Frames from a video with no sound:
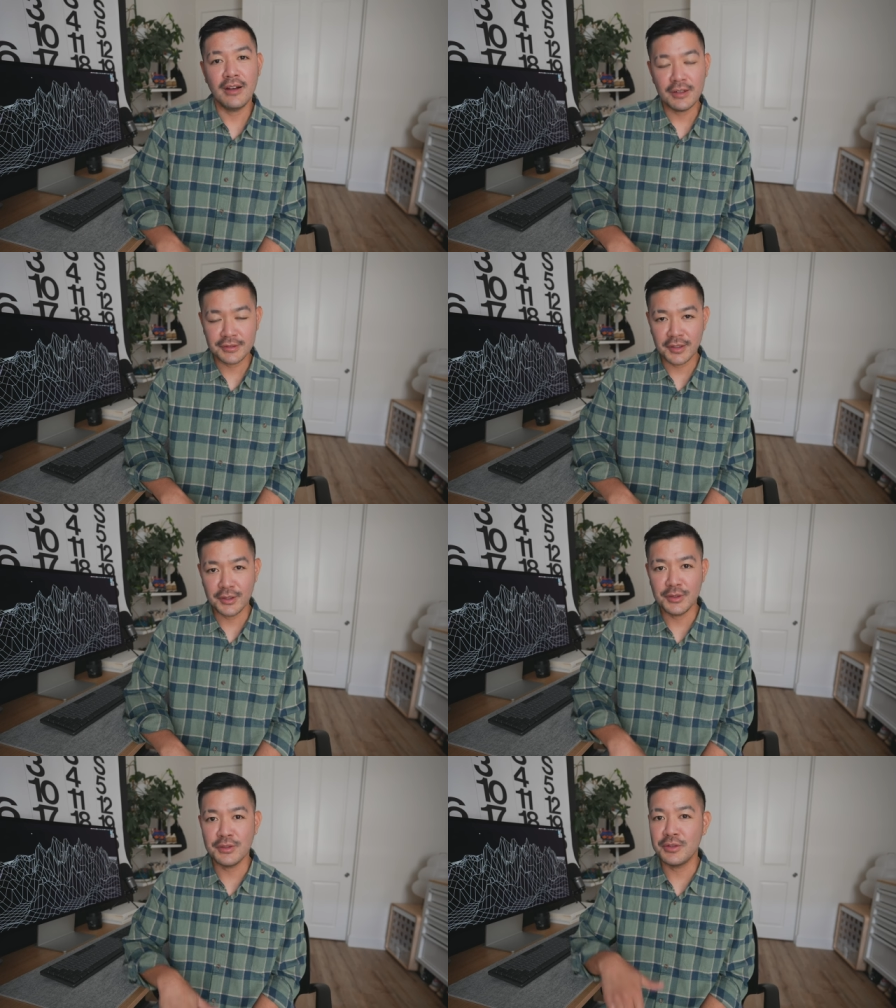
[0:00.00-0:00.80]

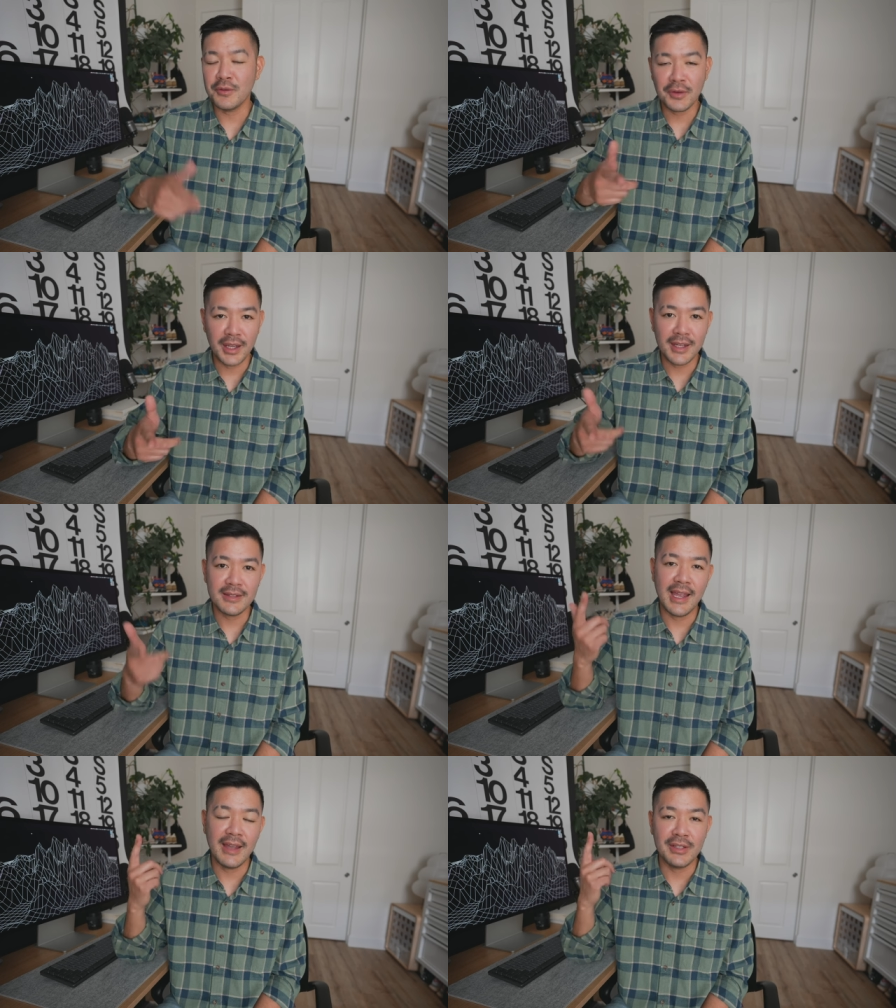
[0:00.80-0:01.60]
Also, don't
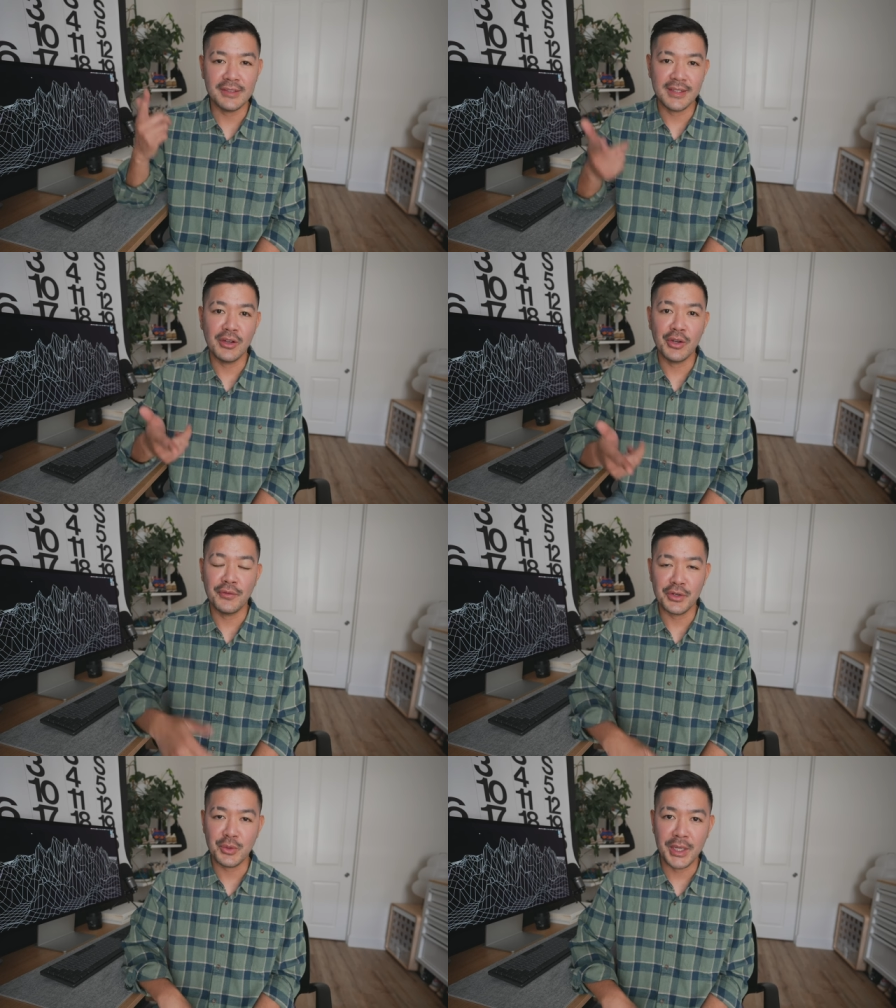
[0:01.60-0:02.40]
forget I have a discount
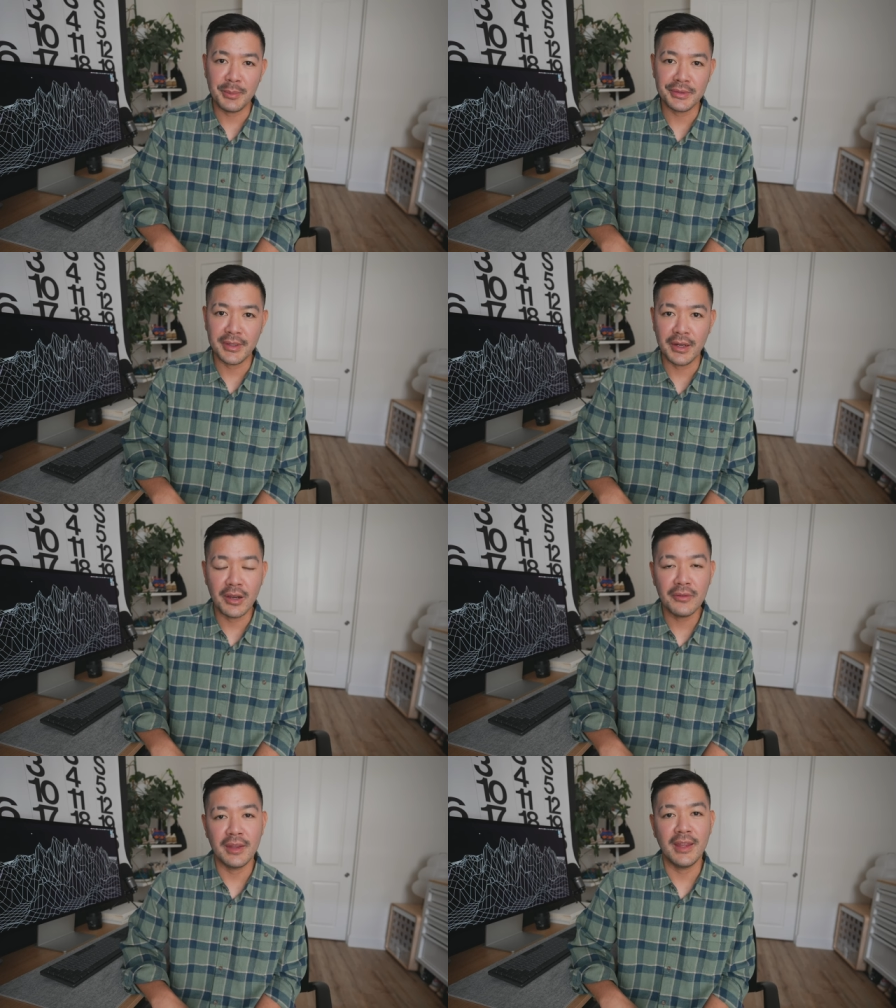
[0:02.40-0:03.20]
code for 20%
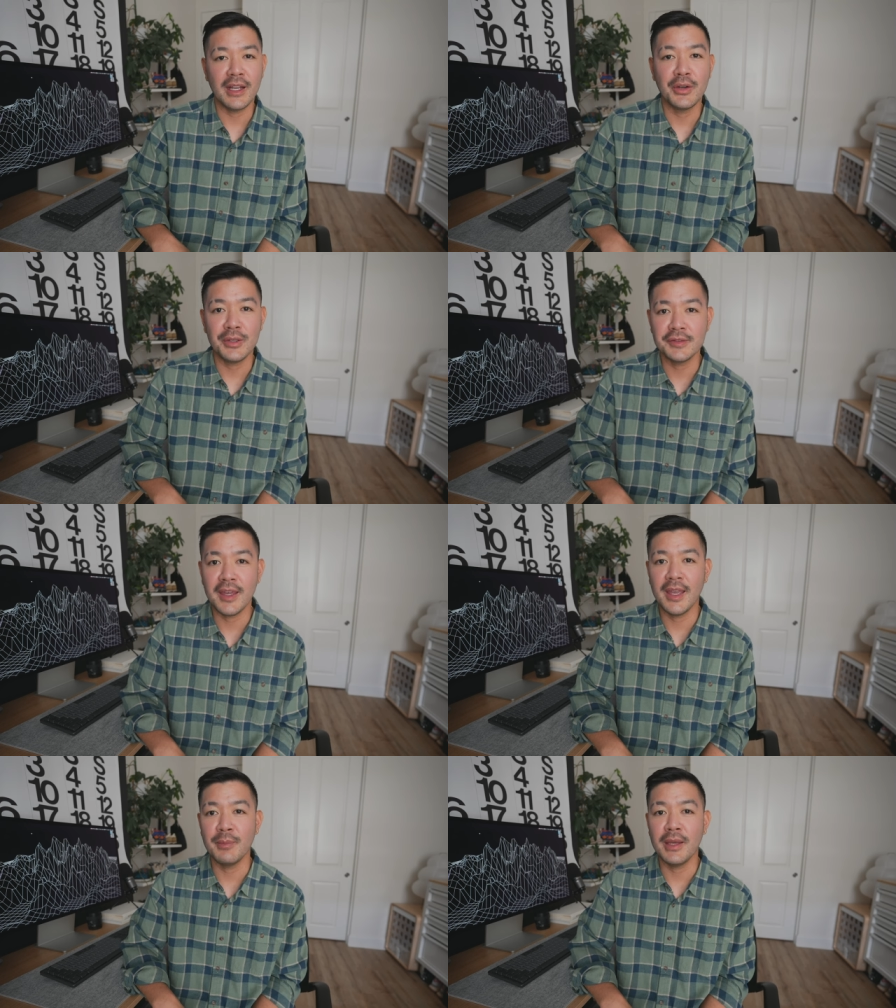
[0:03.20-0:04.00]
off and that code is
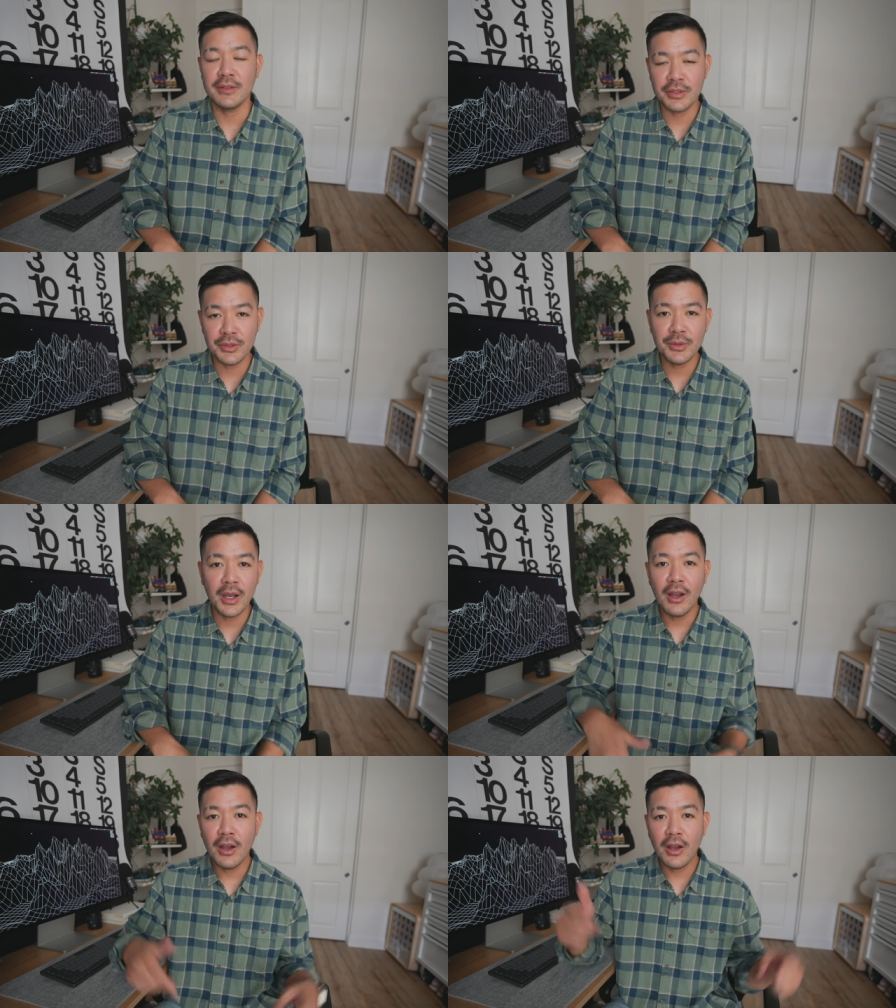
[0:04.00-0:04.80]

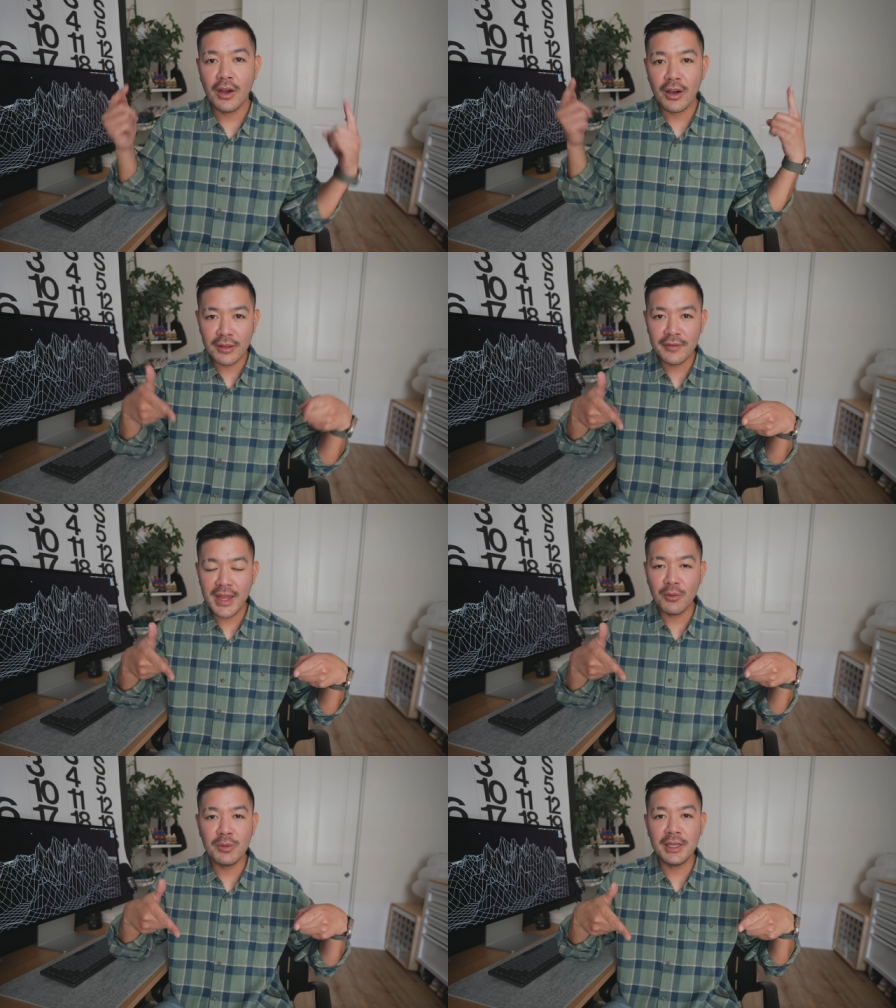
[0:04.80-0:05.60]
M2. All of
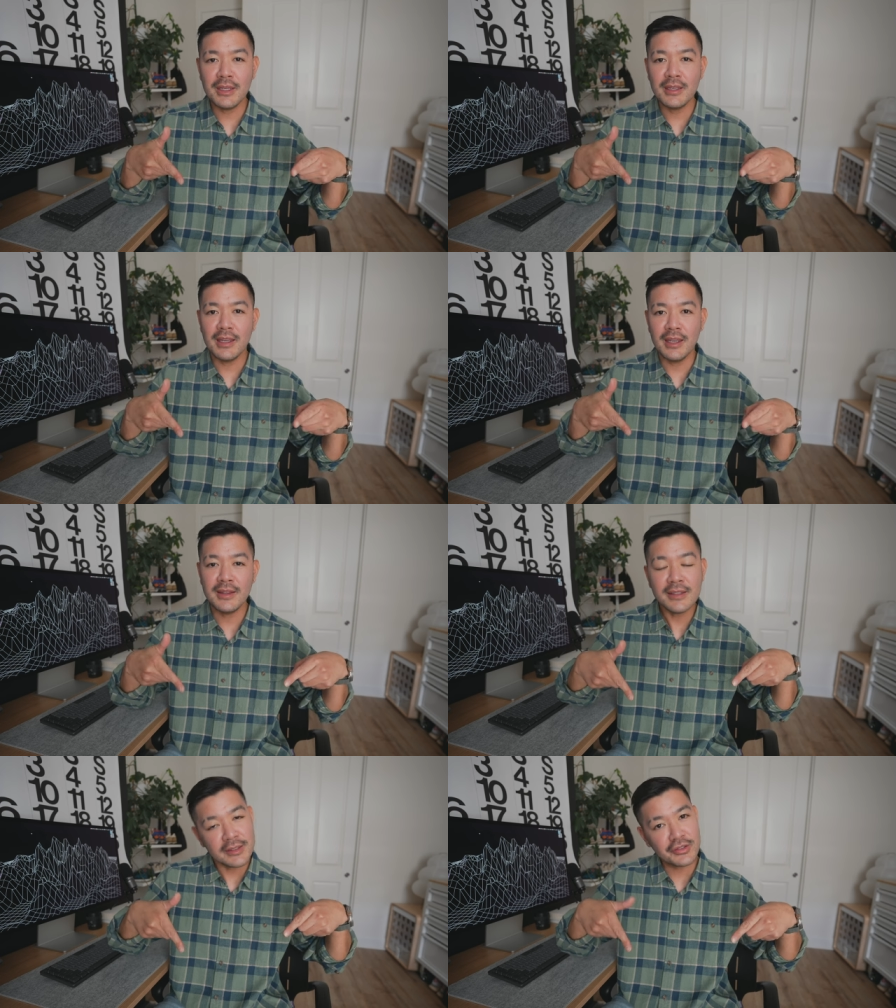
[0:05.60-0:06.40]
that will be
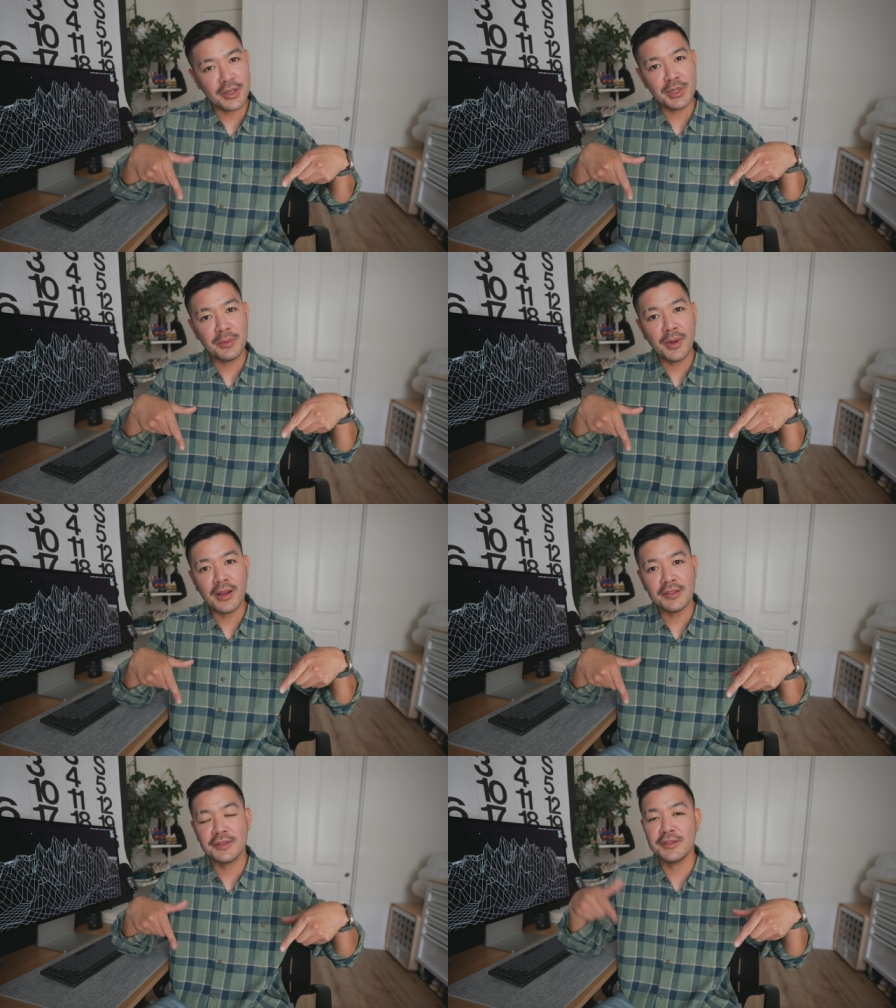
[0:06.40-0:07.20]
in the description
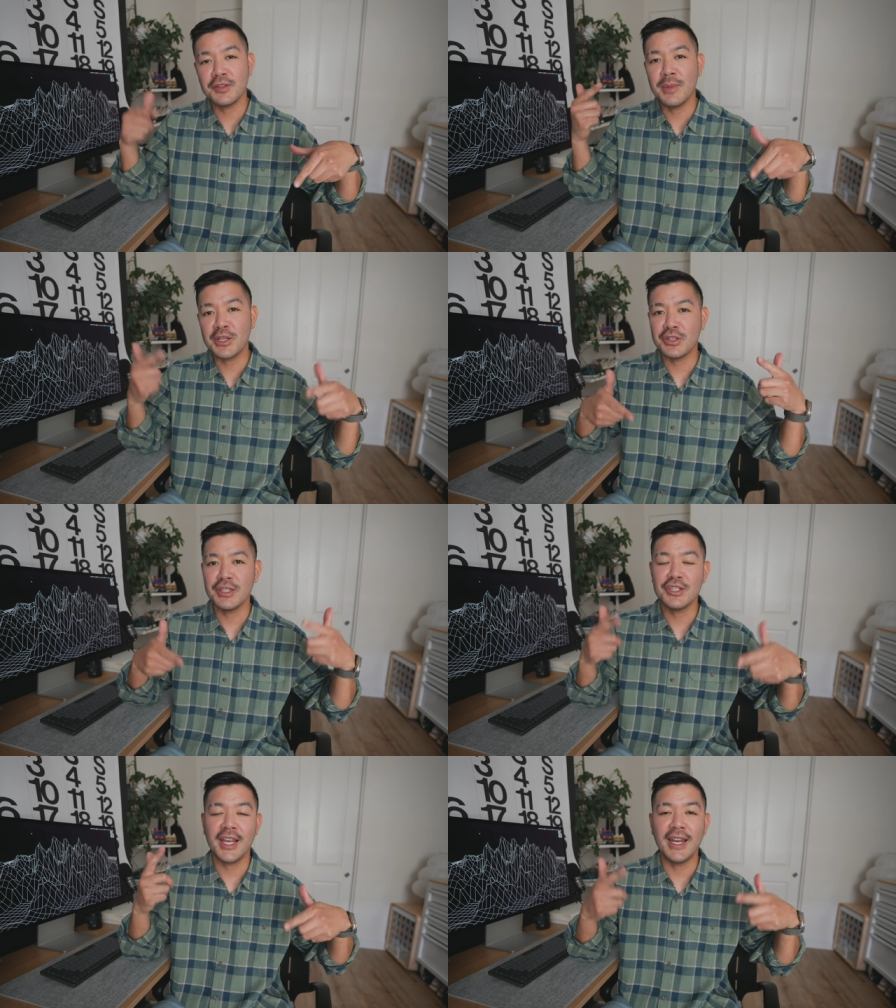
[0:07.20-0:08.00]
box, so make sure
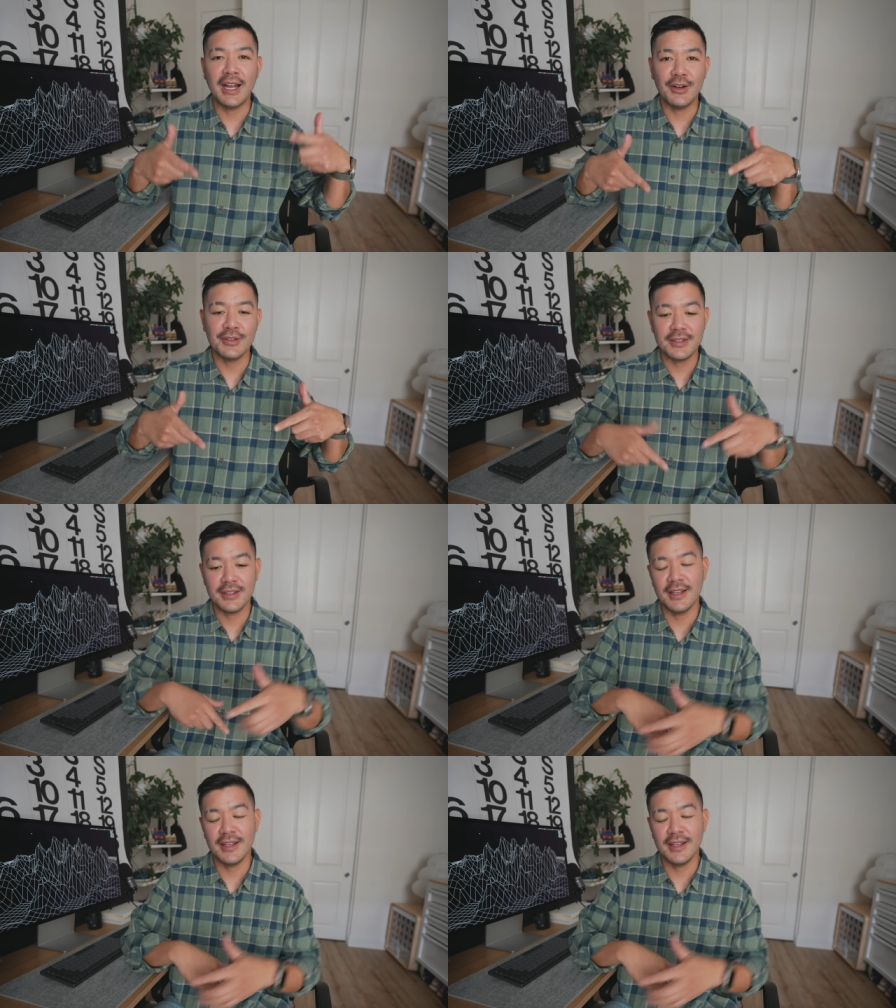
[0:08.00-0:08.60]
to check it out.